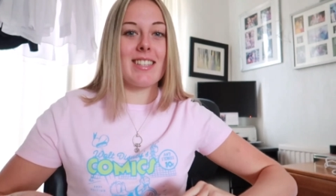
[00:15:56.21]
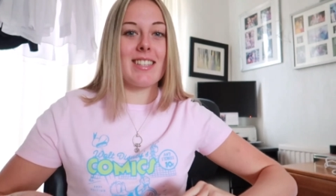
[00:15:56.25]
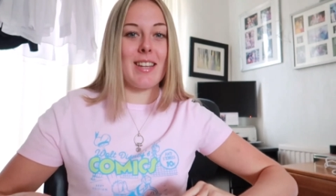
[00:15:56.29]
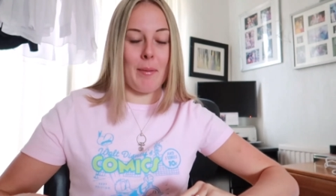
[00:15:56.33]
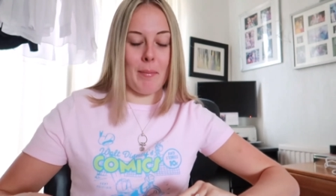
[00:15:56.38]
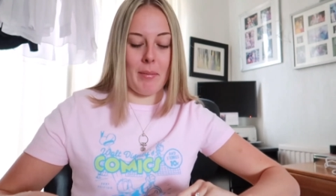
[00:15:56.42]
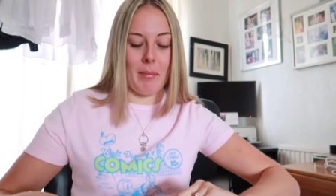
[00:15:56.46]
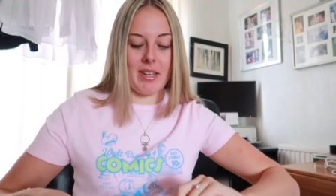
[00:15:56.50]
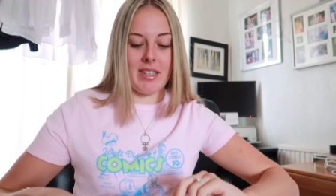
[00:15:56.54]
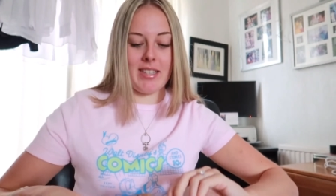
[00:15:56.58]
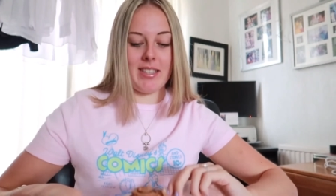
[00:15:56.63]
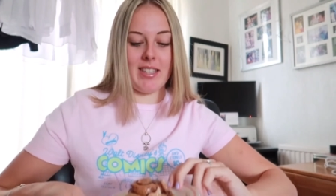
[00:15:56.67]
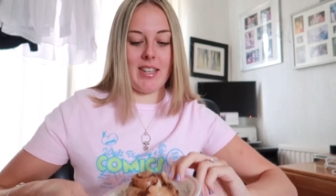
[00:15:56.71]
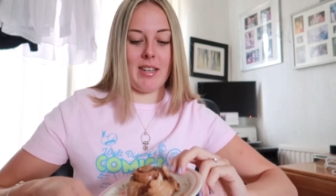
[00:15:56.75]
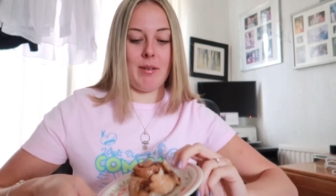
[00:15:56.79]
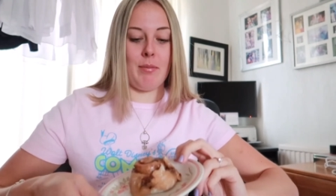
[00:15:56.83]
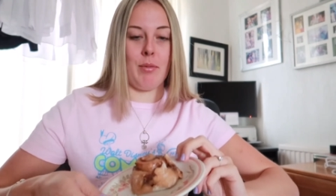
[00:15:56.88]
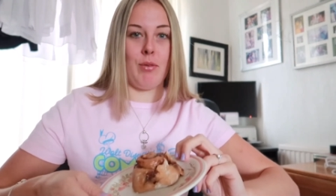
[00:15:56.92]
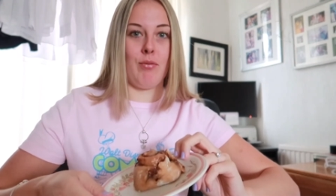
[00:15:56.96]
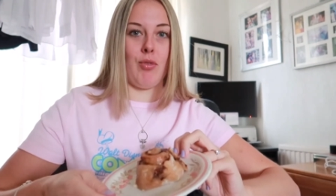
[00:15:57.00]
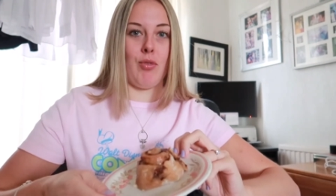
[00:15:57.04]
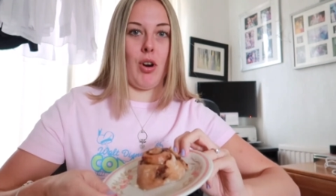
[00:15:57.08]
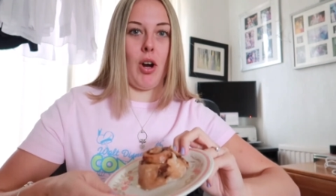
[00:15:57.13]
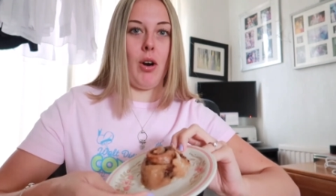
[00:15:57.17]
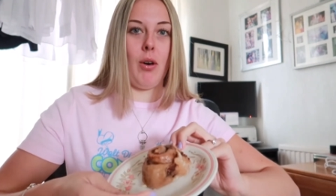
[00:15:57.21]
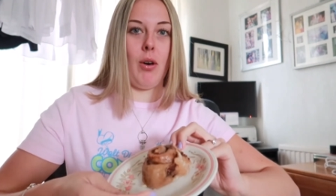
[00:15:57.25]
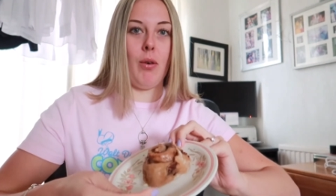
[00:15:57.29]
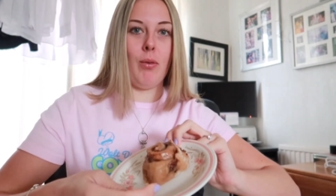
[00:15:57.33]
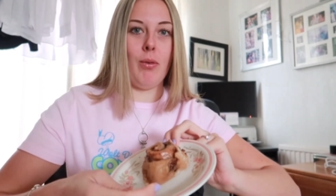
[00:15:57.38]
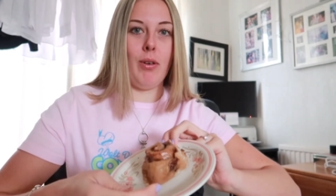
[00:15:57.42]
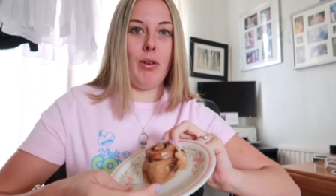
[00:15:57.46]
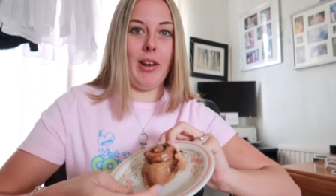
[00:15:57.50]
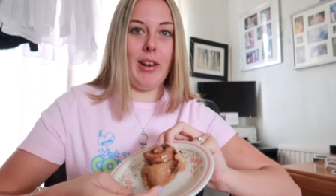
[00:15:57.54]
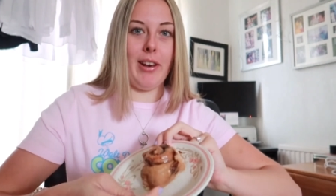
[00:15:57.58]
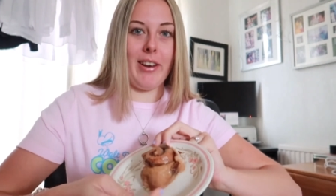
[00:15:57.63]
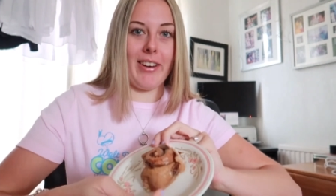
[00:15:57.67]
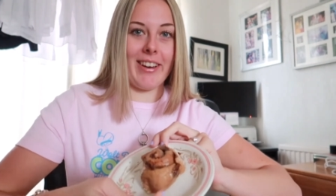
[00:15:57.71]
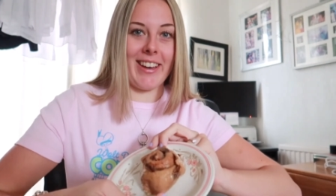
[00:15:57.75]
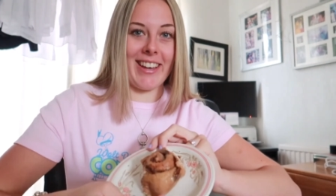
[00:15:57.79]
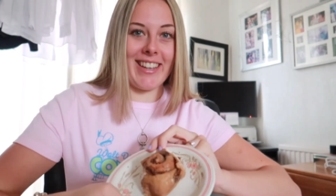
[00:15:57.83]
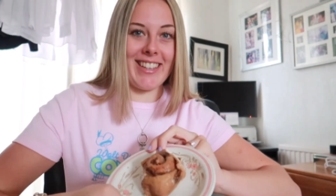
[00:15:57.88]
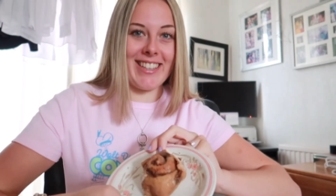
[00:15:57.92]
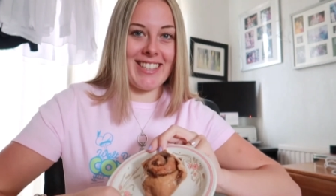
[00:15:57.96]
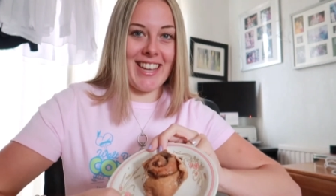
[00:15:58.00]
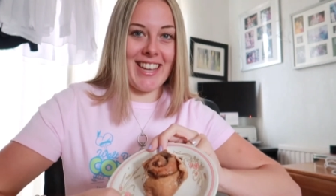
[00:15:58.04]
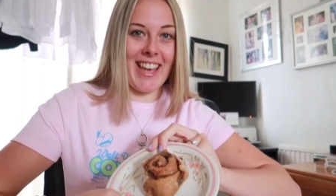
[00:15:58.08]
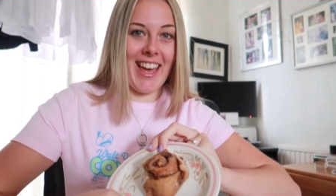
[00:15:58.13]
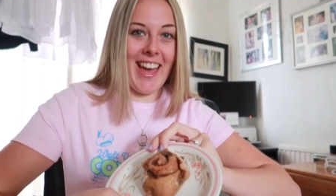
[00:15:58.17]
my cinnamon roll. Look
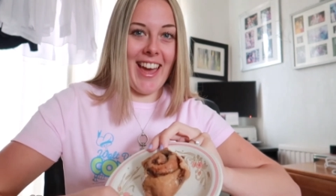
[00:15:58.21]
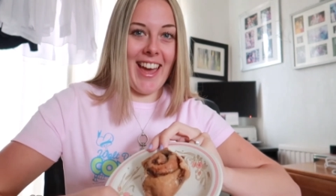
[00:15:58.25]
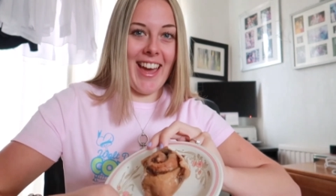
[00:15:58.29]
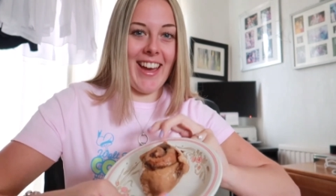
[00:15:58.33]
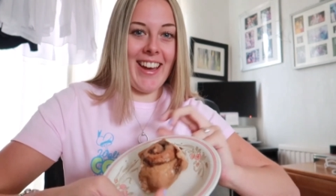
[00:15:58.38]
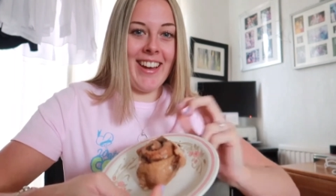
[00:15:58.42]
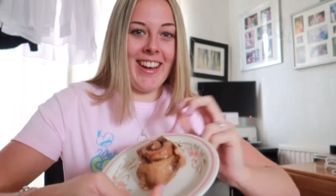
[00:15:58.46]
at it.